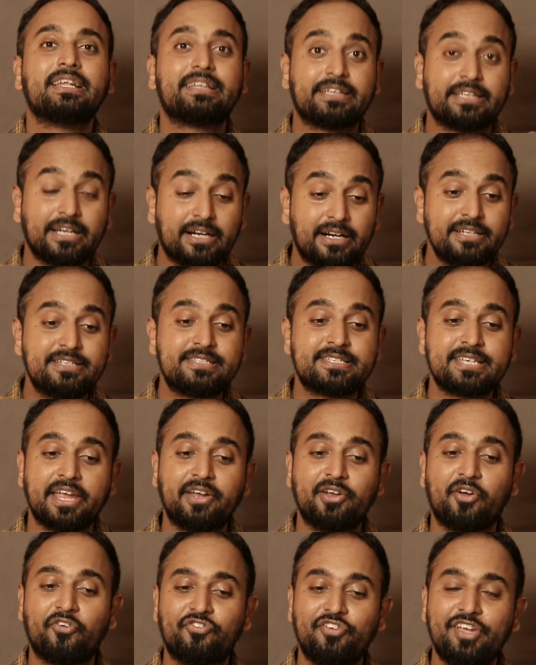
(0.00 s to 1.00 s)
third
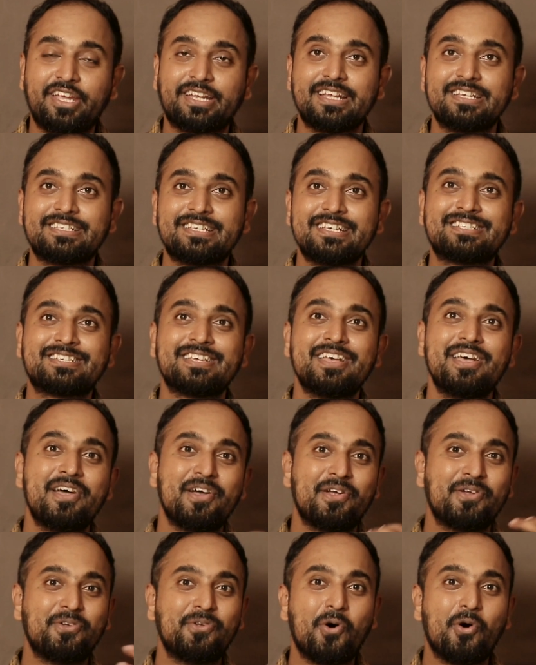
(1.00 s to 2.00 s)
sign of weakness is
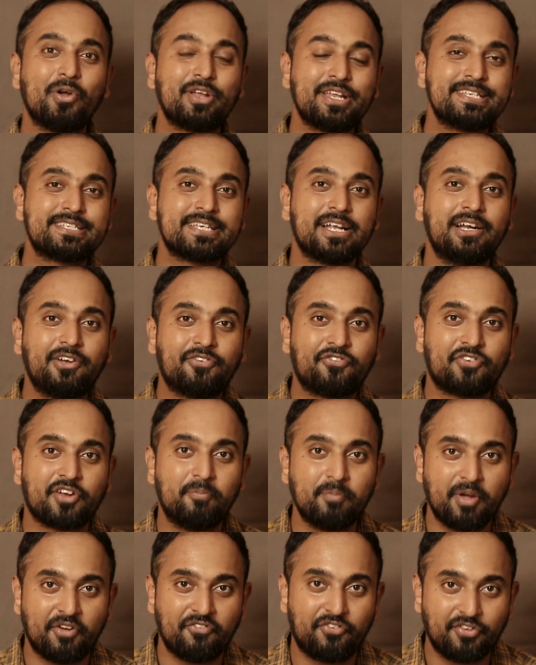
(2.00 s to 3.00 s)
no result
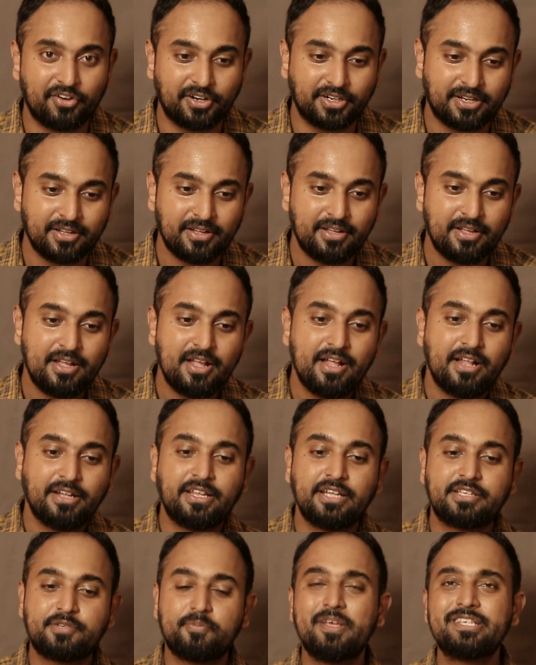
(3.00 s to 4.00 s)
from effort.
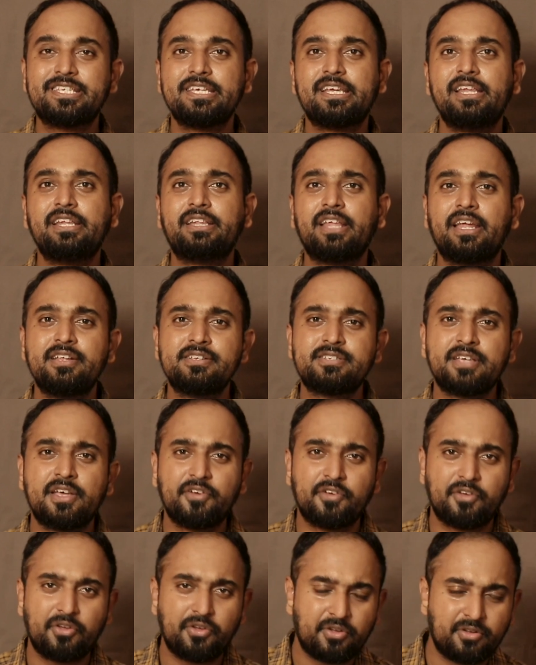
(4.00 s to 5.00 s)
That's basically there
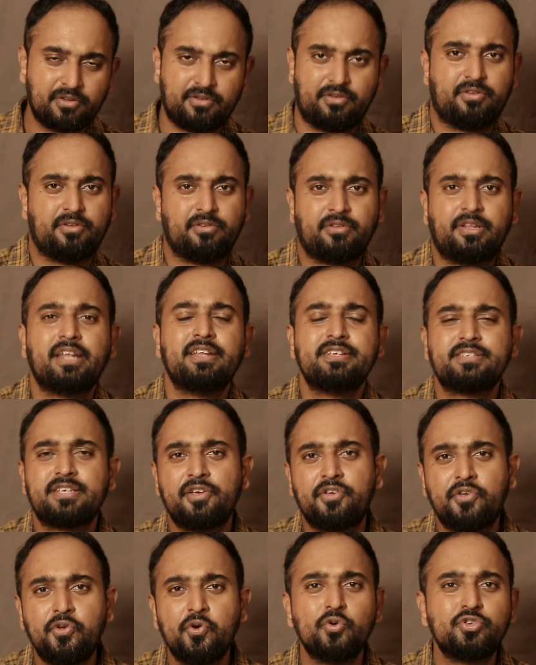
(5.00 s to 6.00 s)
is a
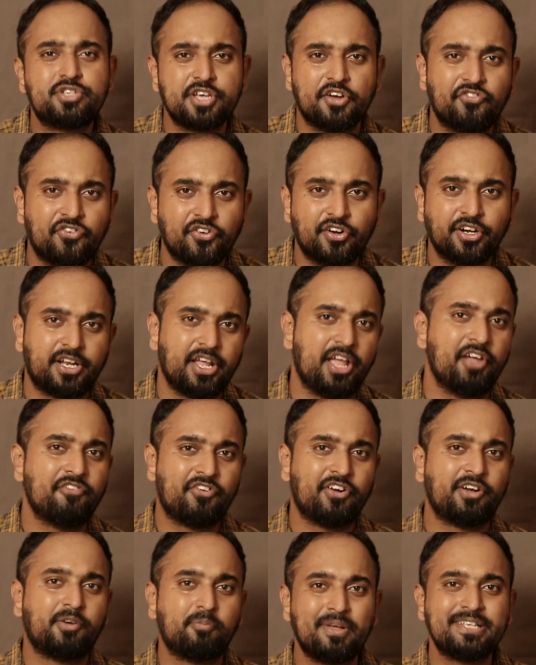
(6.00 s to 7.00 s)
huge effort.
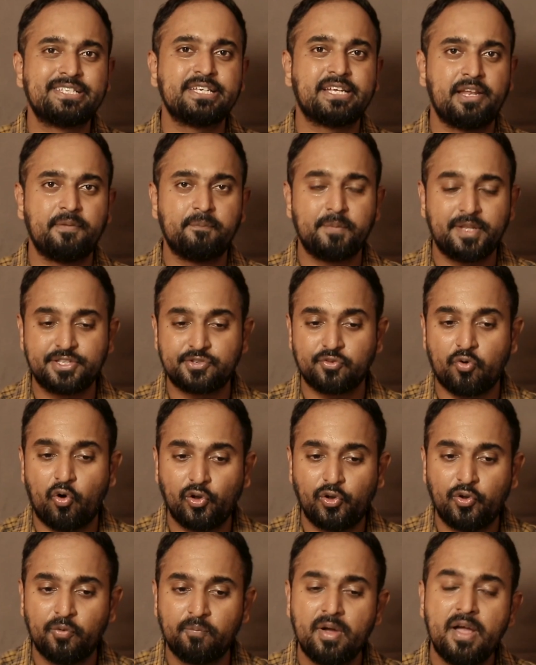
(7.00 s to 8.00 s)
Effort basically means
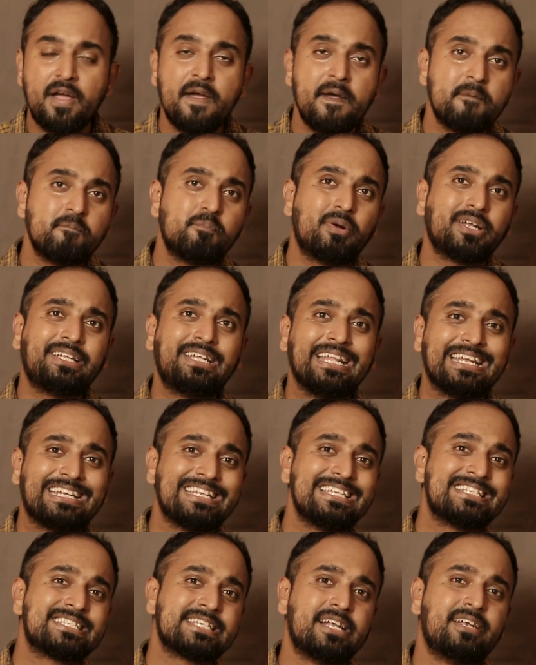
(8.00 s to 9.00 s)
volume, but the
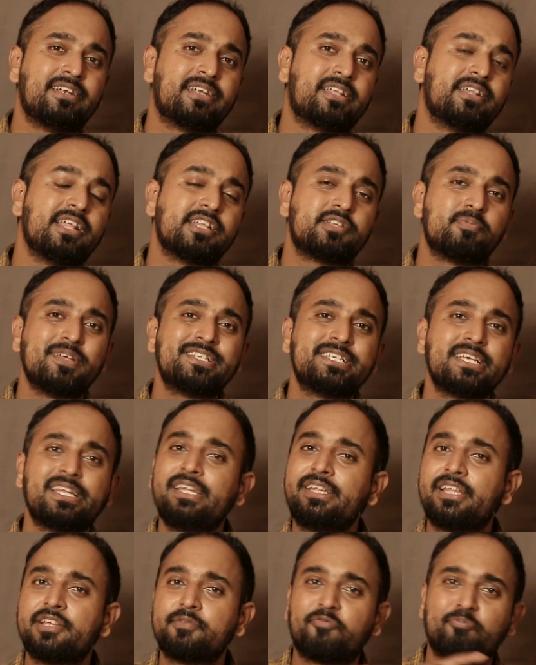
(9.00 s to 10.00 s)
result, that's basically
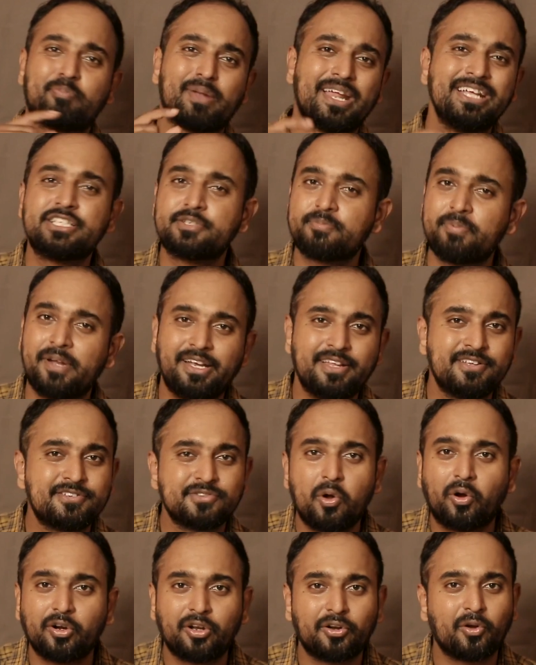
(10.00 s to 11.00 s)
the price spread is
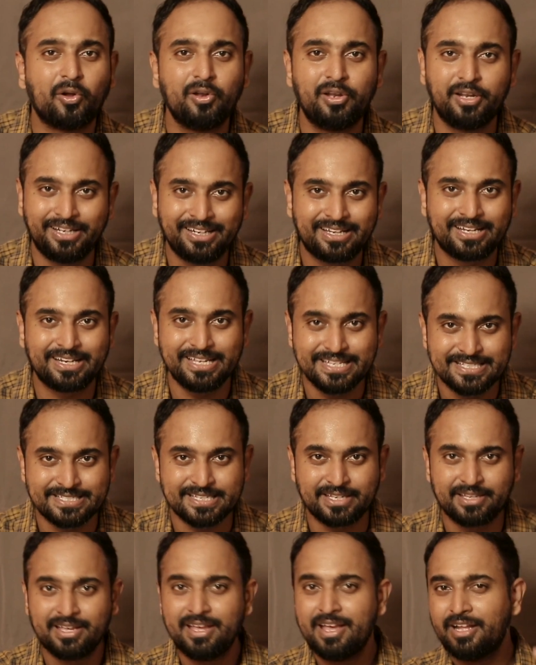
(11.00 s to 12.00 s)
not at all
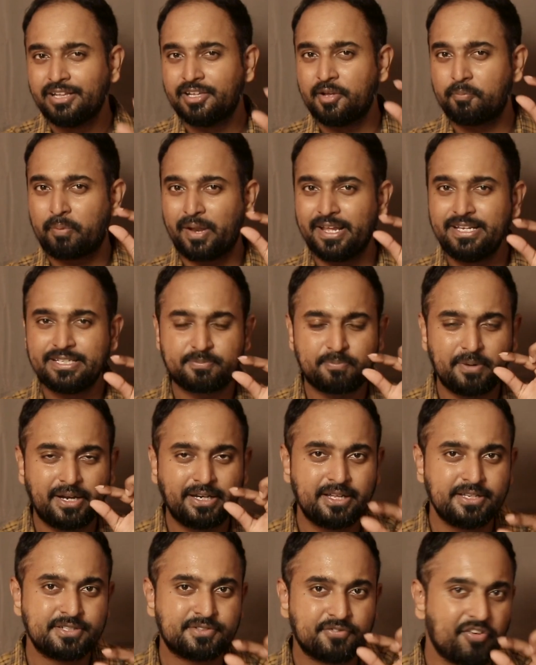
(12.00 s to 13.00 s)
increasing. The price
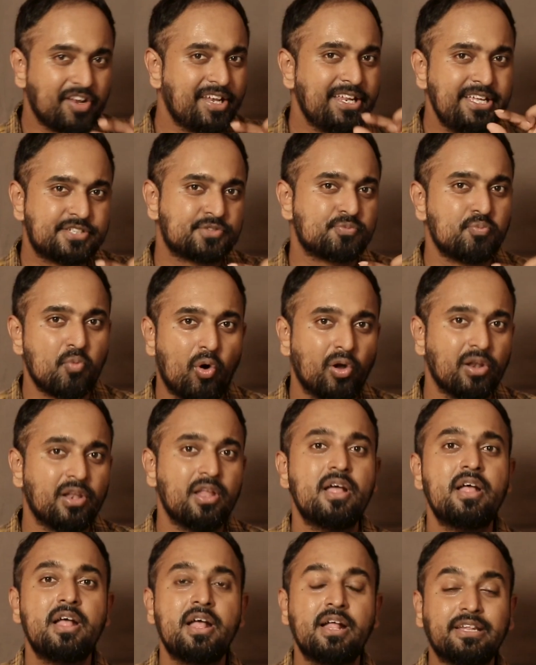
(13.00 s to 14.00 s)
spread is very small.
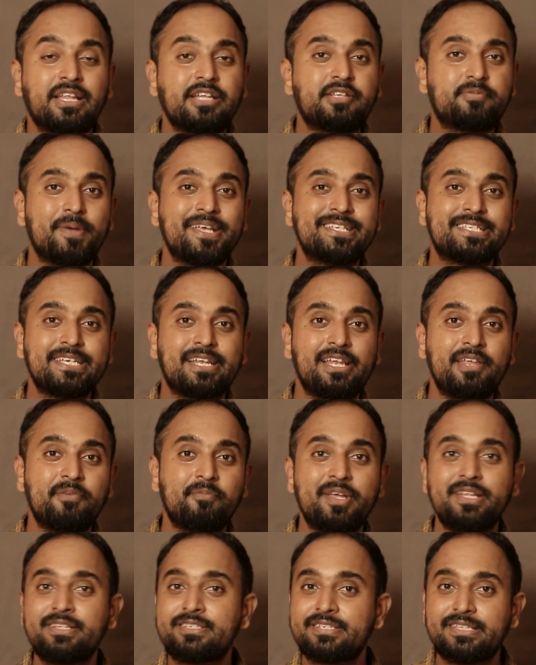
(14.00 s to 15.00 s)
That basically
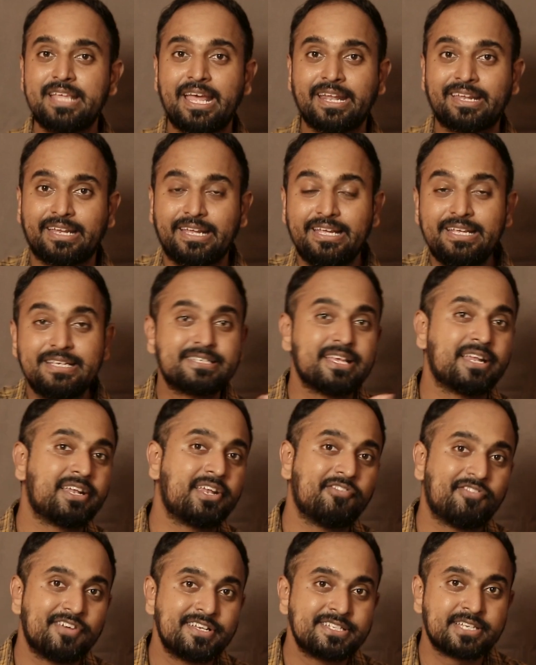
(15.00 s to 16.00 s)
means there is a
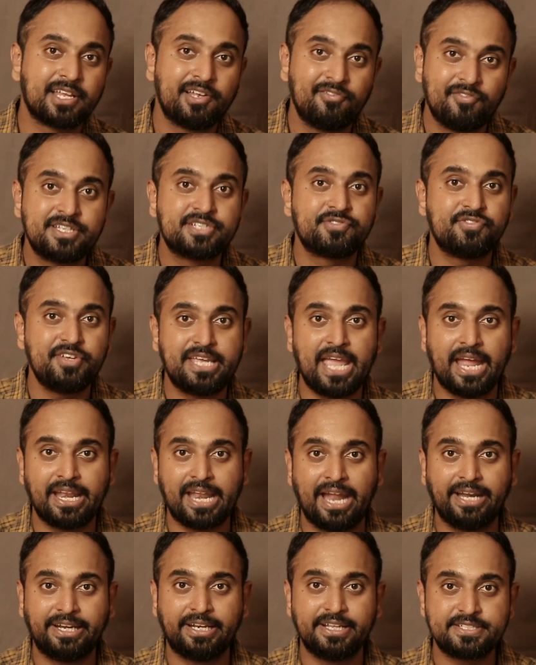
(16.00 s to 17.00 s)
reversal which we can
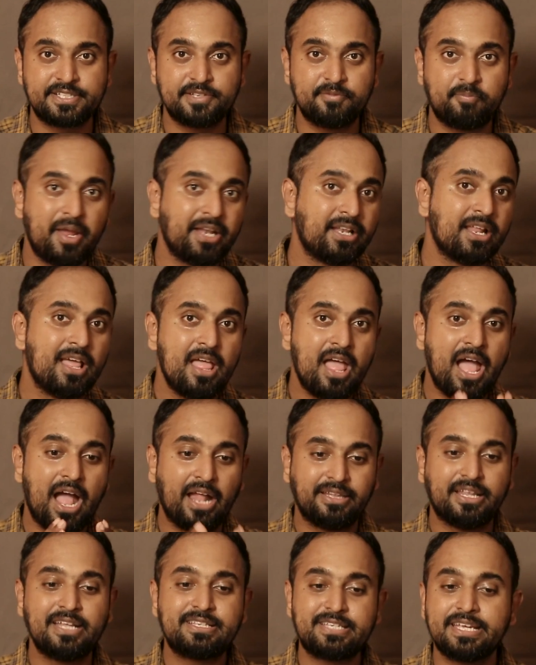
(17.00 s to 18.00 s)
anticipate,
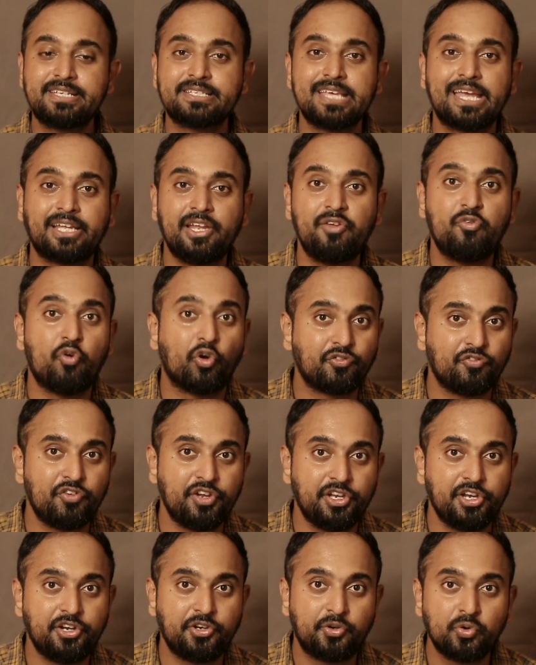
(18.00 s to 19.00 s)
and that's exactly what we
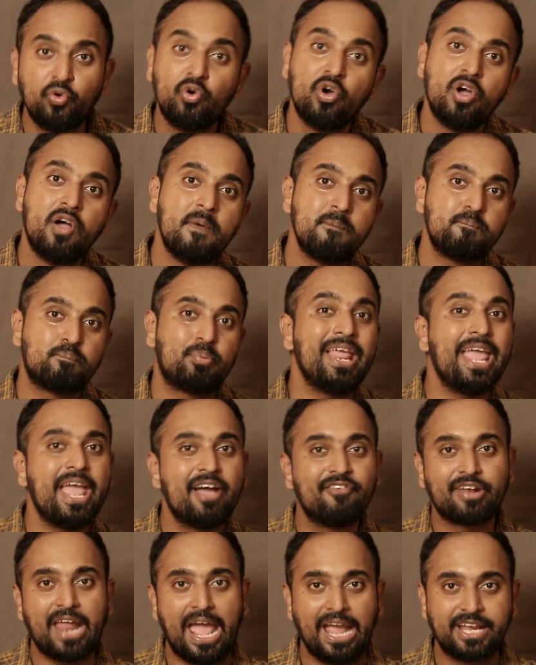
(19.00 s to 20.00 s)
need to play
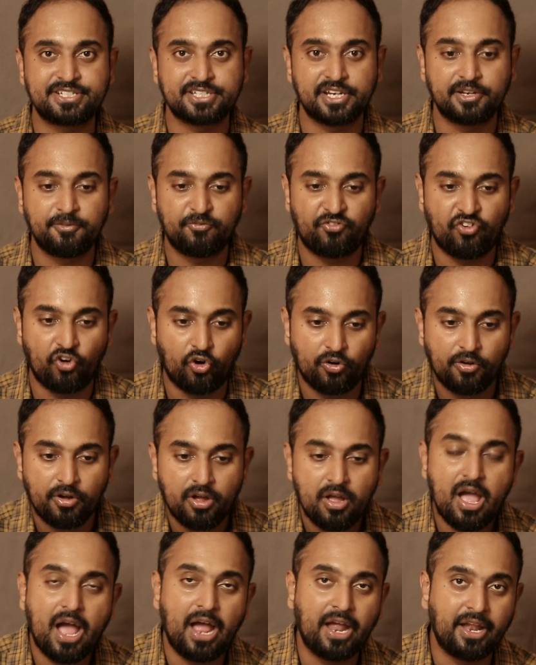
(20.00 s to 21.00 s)
our action for.
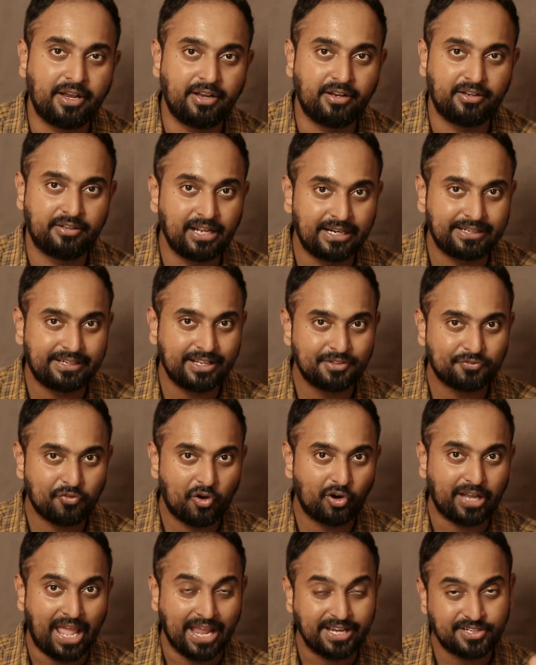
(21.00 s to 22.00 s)
And that is
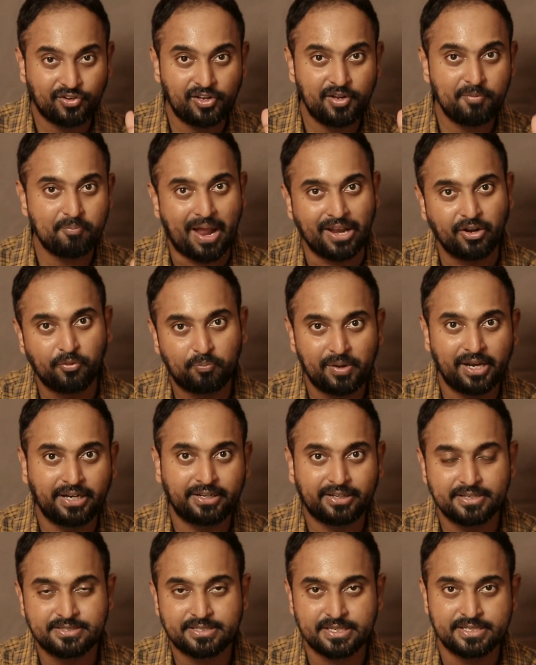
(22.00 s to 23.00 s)
what actually
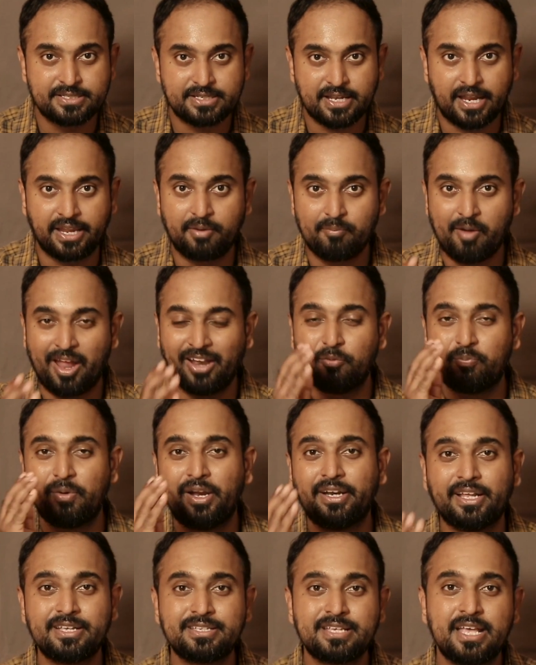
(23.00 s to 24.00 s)
manipulators is trying.
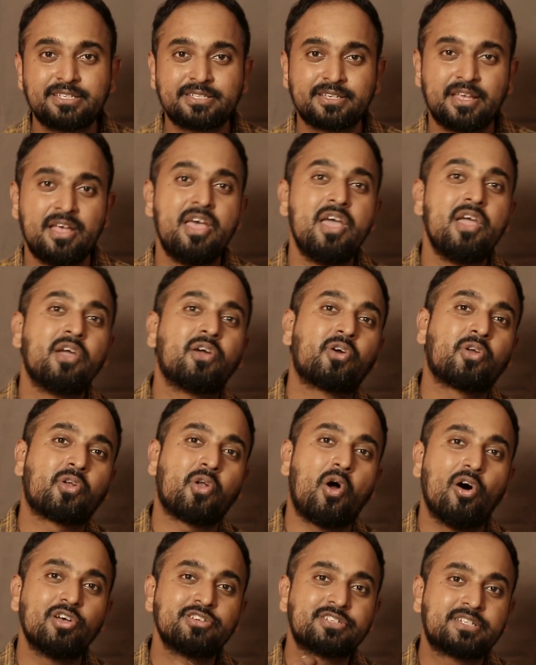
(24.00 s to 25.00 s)
Manipulators has
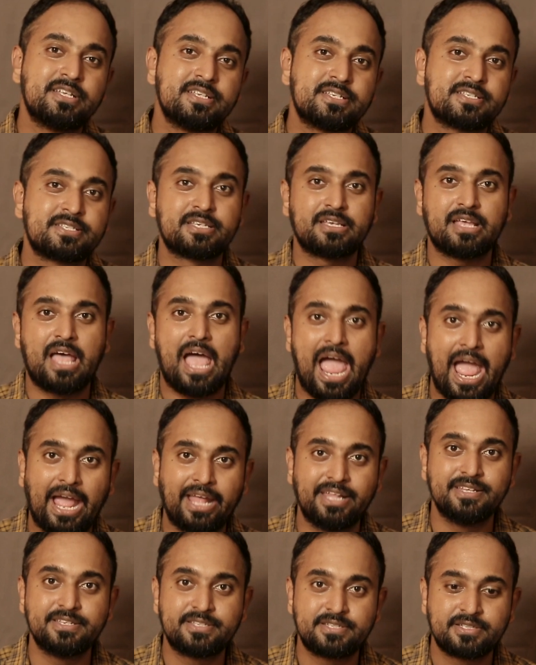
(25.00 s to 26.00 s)
crossed his
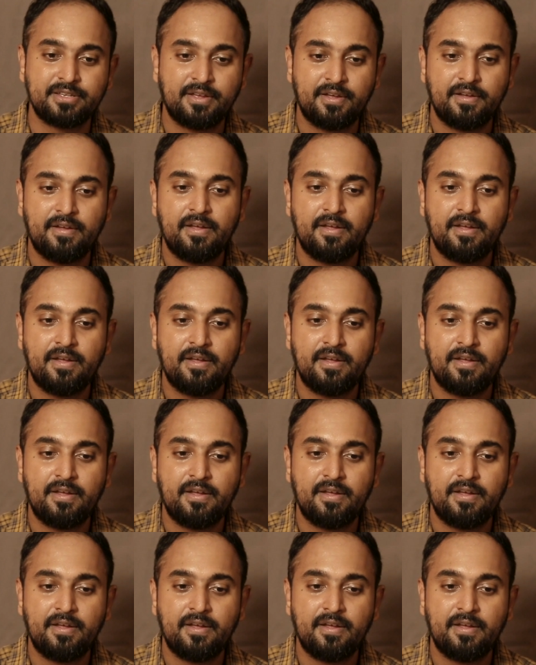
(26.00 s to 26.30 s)
hands.